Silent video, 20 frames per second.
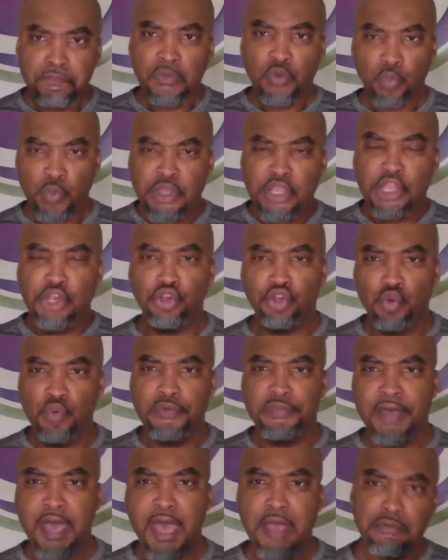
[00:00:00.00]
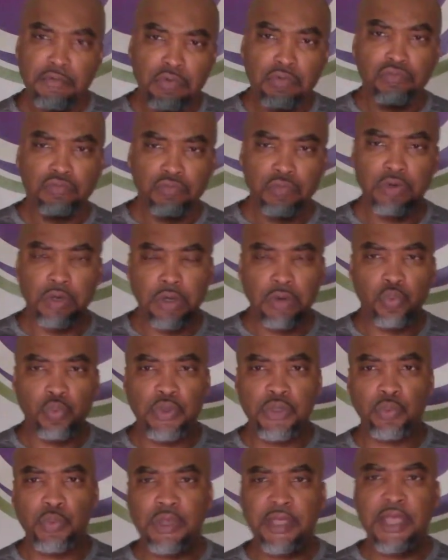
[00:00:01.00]
We can do that. You know,
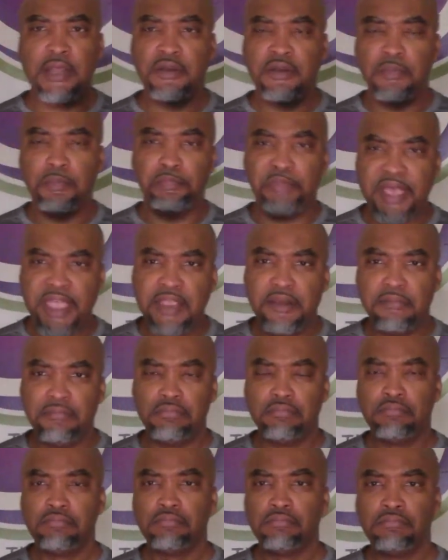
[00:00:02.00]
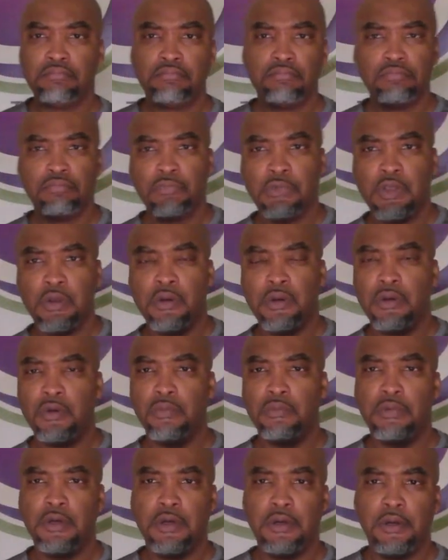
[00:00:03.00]
we can debate, you
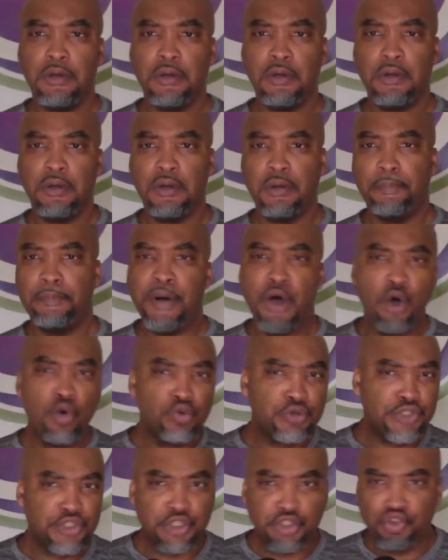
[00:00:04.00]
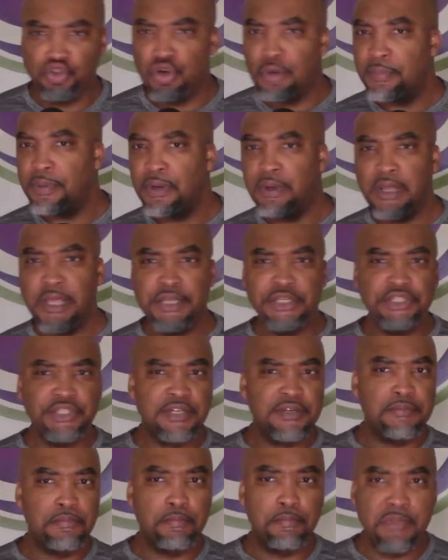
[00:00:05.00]
know,
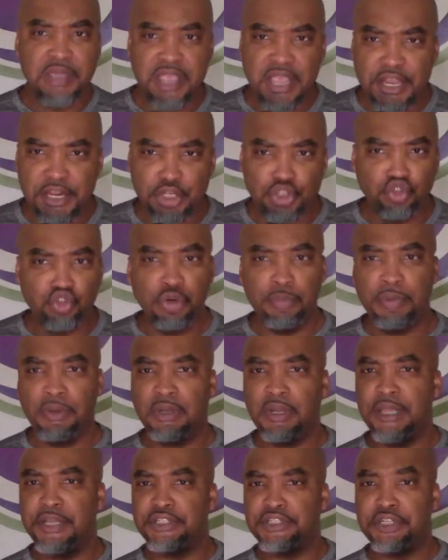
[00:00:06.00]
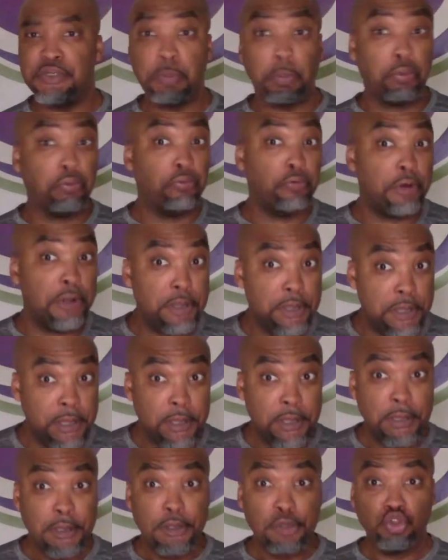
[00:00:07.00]
post-tribulation, mid-tribulation,
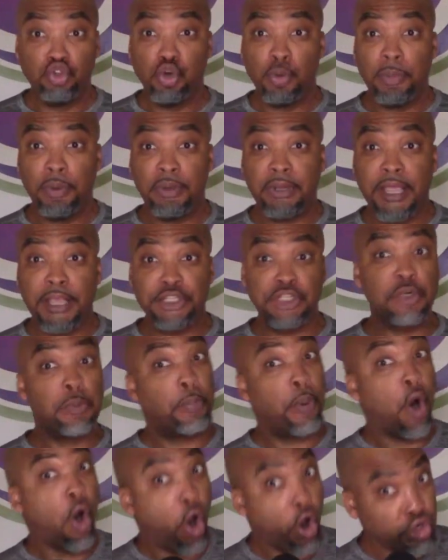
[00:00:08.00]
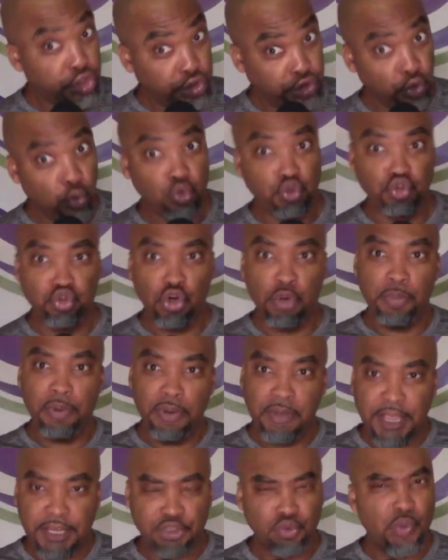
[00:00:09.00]
pre-tribulation, partial
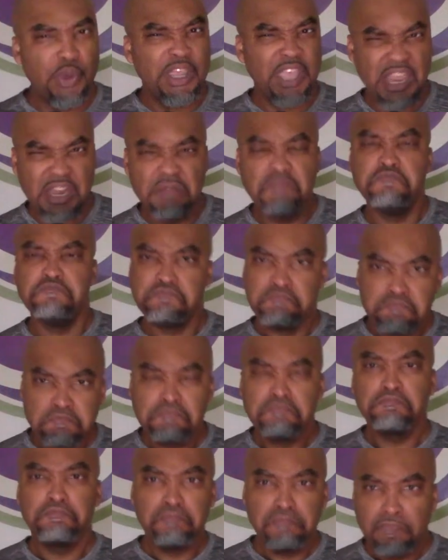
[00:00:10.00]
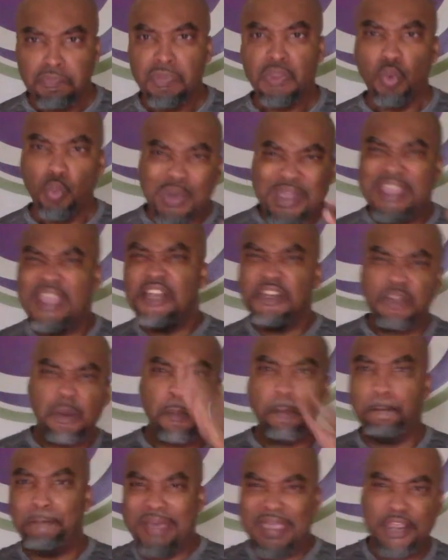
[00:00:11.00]
tribulation. We can
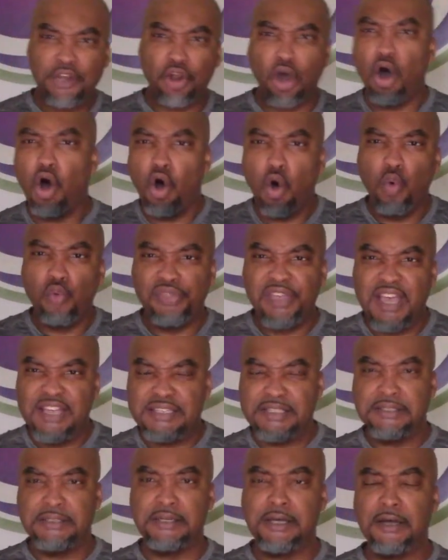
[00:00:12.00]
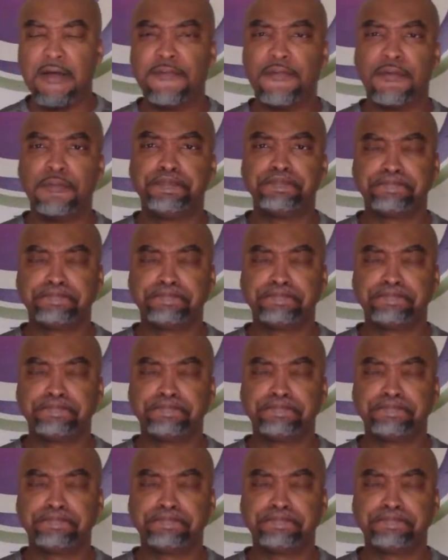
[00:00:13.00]
debate all that stuff.